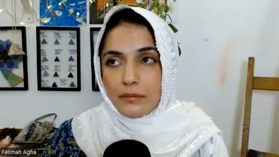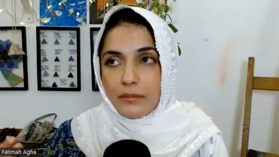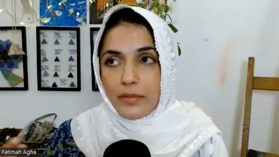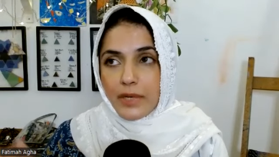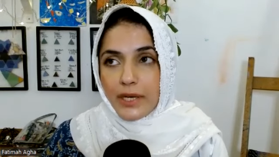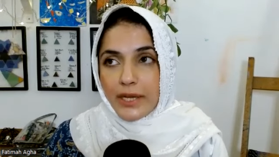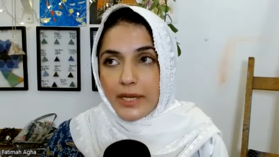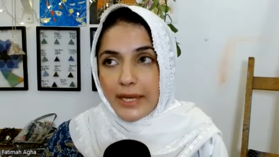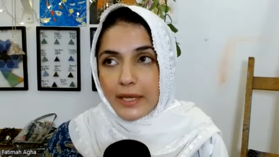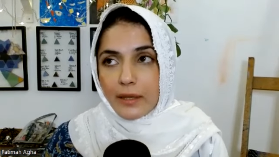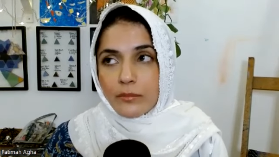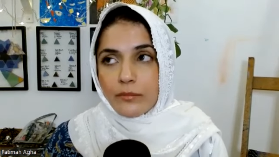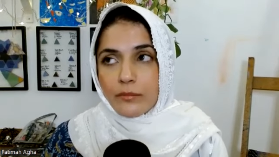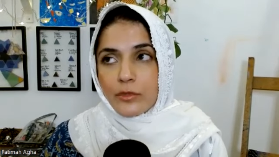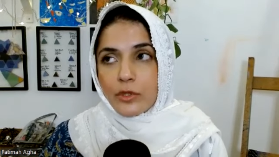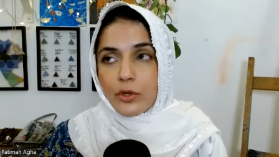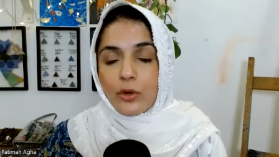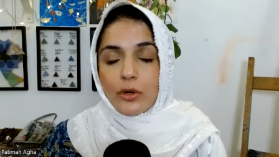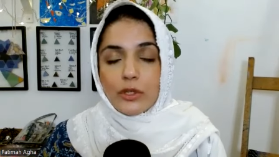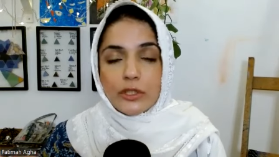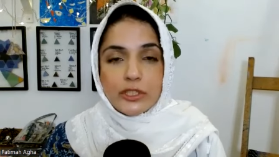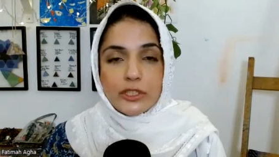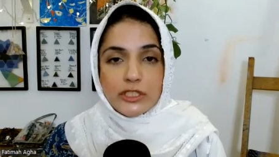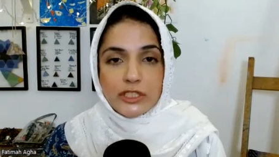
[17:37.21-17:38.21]
blamed
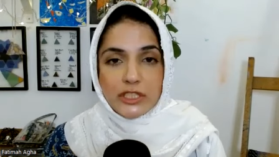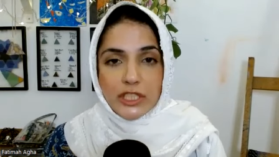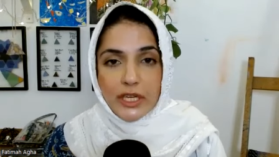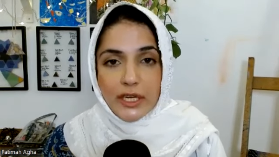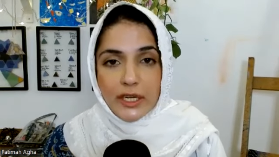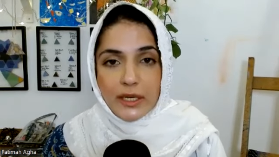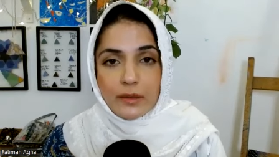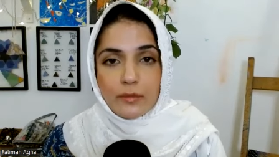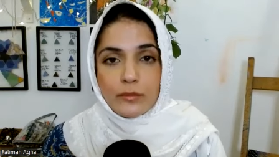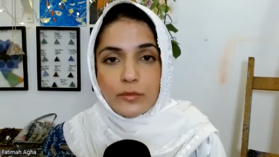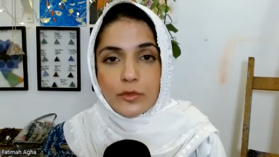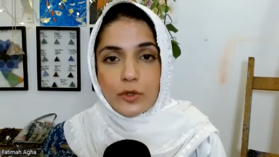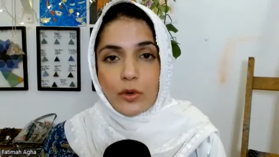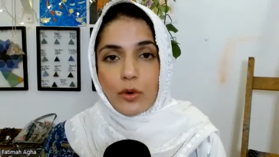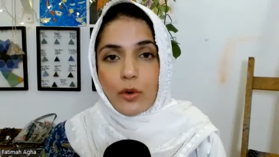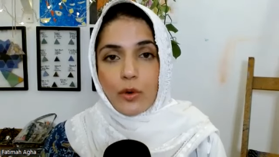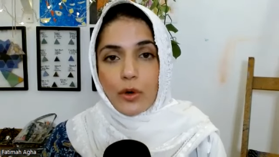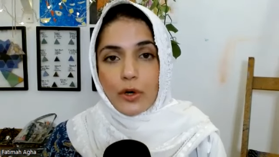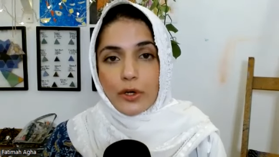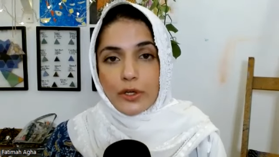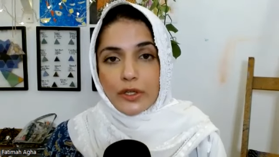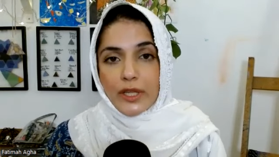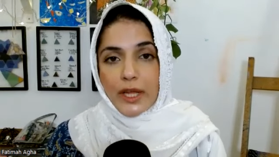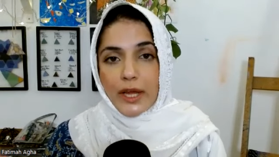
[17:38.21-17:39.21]
or shamed
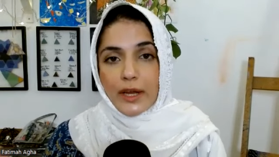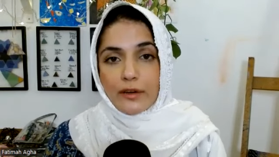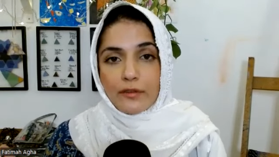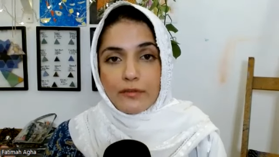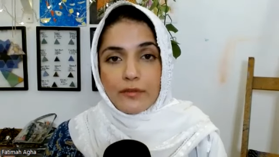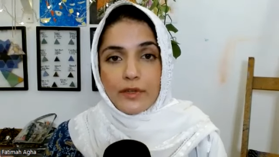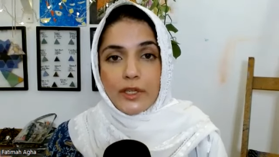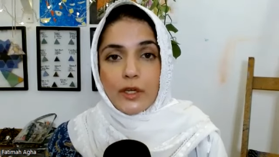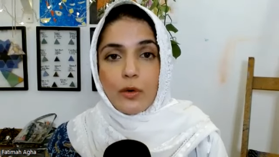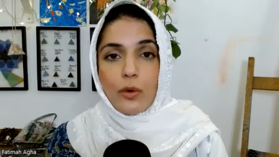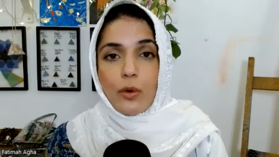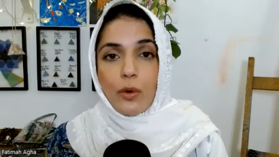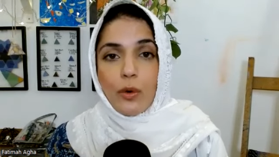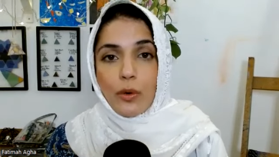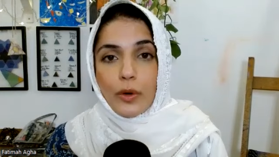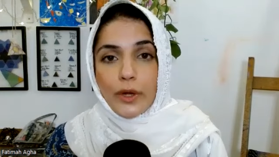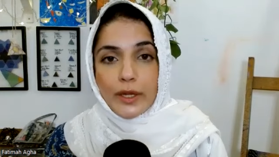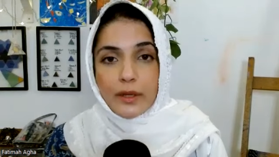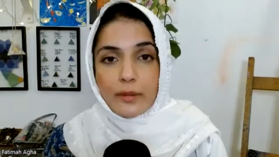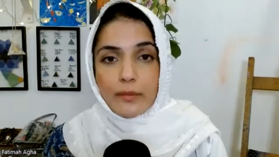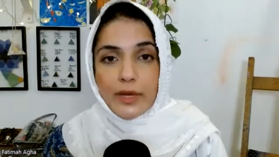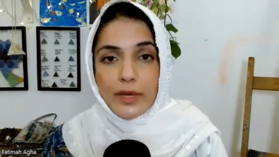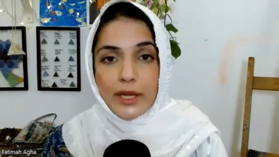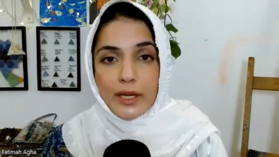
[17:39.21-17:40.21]
or that we owe
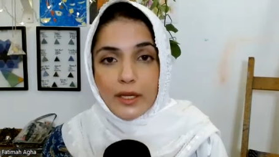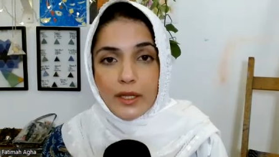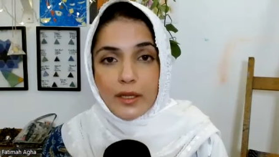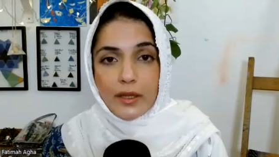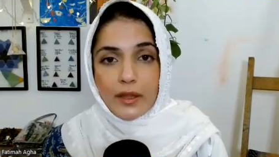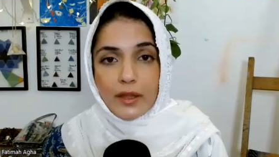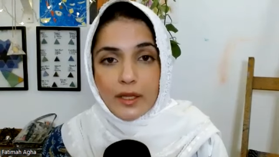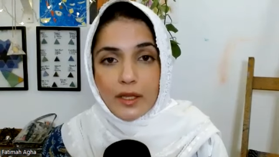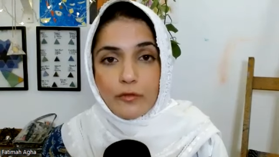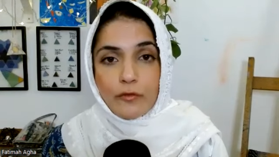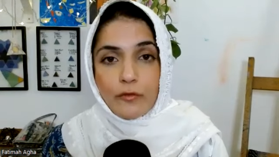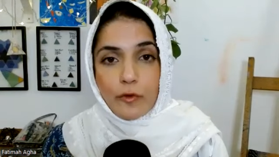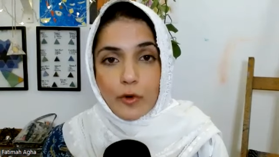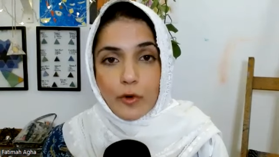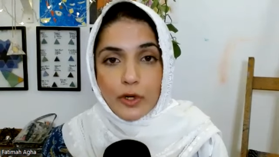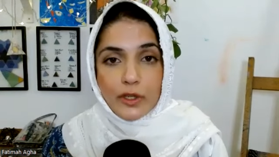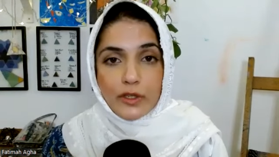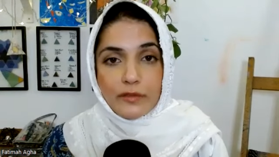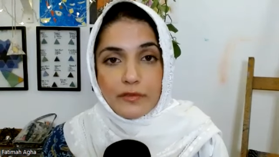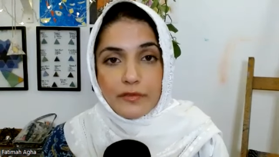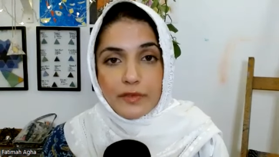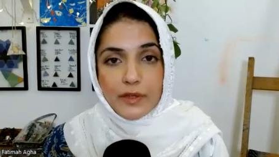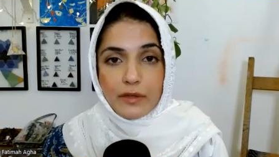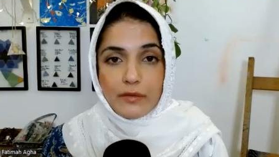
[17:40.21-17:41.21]
him anything for
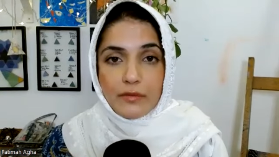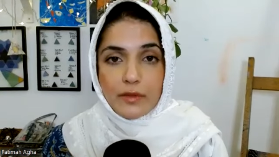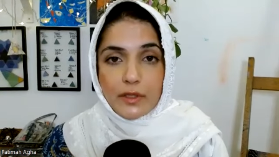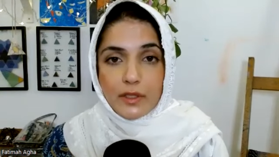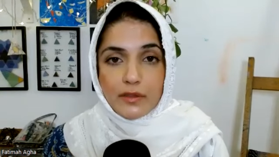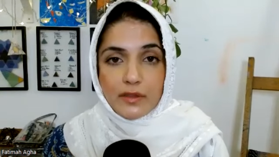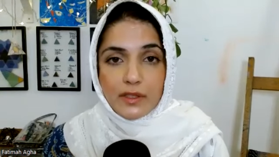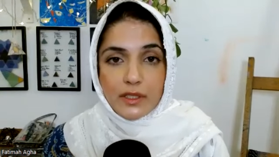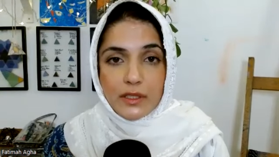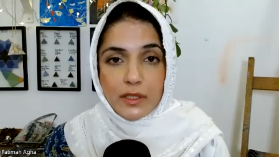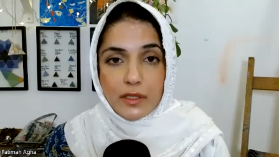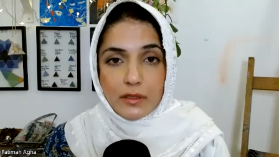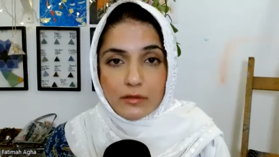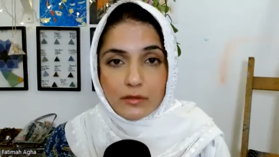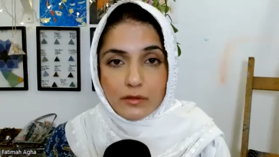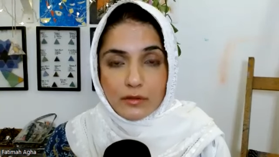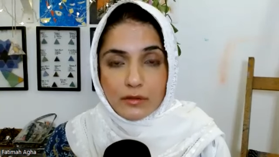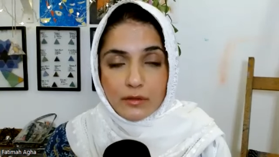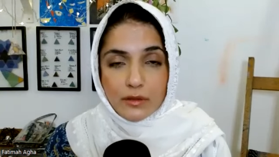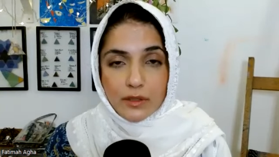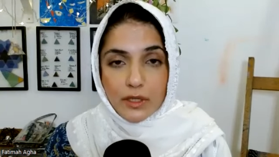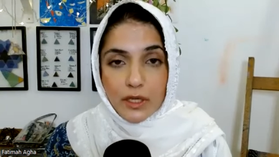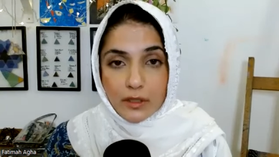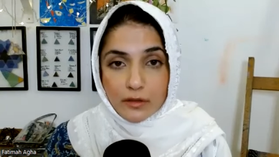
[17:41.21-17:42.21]
the favors he does
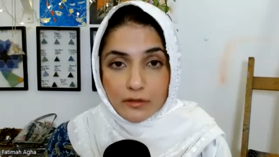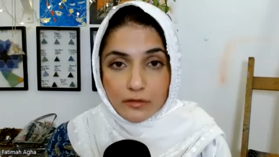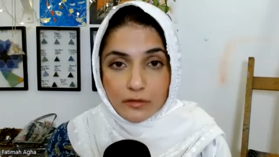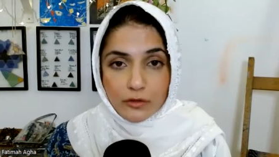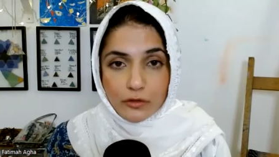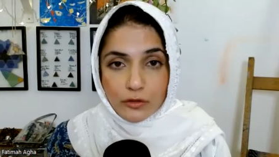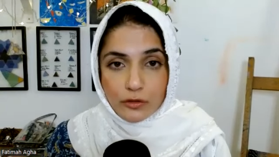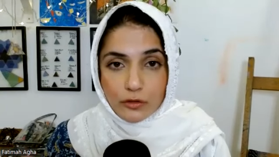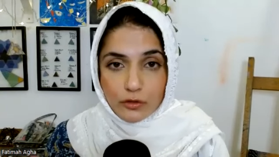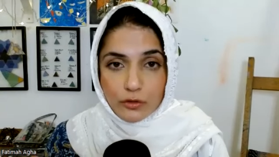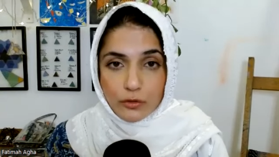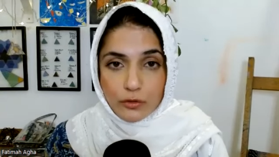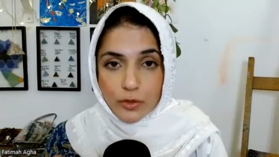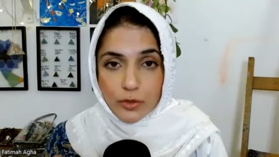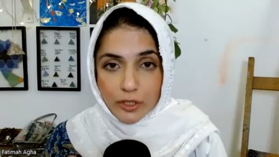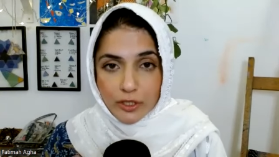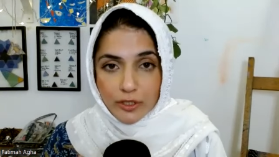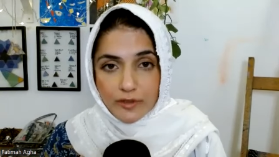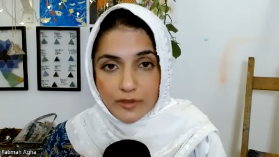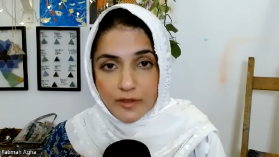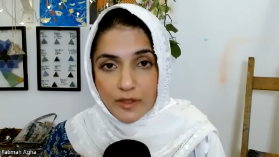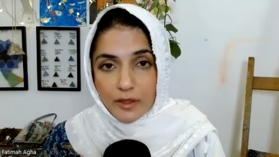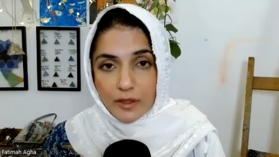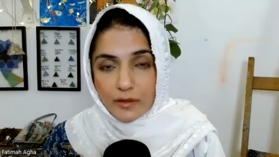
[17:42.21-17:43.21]
does
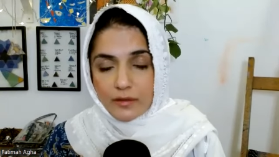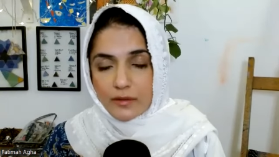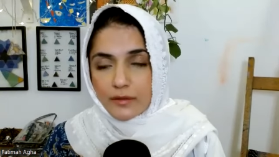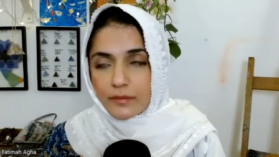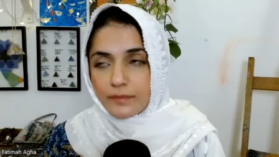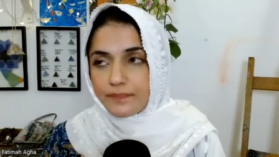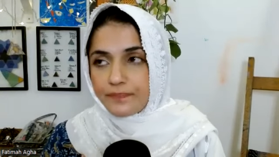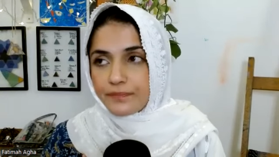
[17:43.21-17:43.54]
Towards us.